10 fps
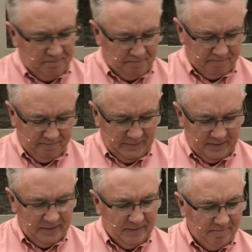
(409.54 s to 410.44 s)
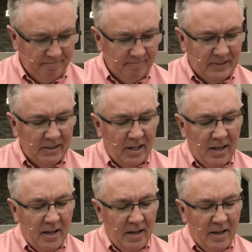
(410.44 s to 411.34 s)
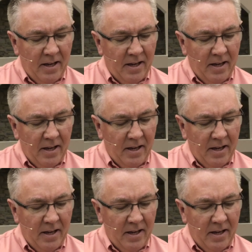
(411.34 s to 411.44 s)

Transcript: Nobody speaks.